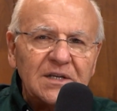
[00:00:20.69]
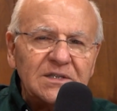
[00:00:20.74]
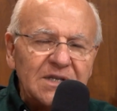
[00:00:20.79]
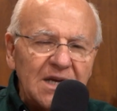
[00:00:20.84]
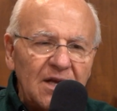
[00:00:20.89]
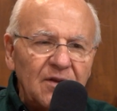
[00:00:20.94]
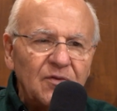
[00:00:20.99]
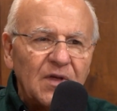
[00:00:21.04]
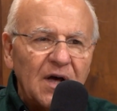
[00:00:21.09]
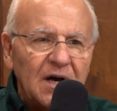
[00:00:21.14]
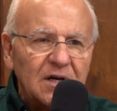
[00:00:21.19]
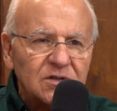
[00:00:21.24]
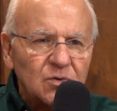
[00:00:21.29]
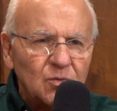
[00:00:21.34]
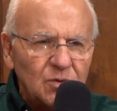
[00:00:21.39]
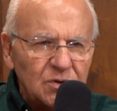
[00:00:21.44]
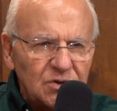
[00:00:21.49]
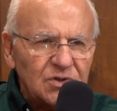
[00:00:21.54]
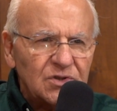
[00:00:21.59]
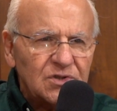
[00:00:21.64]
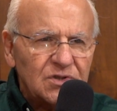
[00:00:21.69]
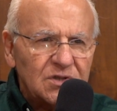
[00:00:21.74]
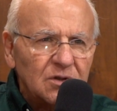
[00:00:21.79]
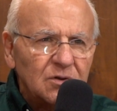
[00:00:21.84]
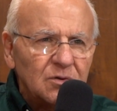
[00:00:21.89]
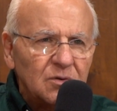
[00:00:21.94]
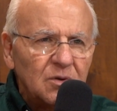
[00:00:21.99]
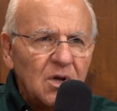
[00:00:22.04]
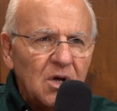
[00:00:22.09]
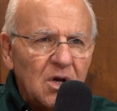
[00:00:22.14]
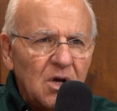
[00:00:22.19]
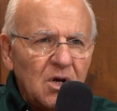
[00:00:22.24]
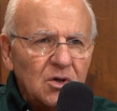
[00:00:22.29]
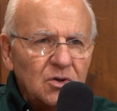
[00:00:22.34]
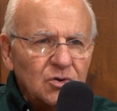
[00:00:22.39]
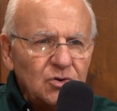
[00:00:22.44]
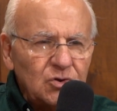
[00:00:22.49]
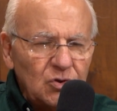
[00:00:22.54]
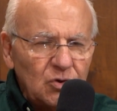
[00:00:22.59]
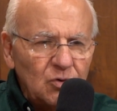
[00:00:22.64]
10,000, which is still
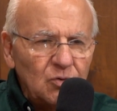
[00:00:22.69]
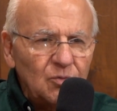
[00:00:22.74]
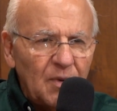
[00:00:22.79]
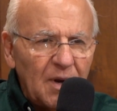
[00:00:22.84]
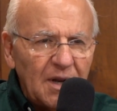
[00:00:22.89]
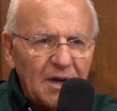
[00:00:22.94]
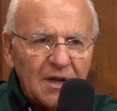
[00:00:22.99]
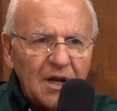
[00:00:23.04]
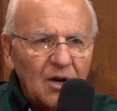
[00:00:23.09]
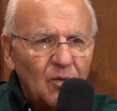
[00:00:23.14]
too many.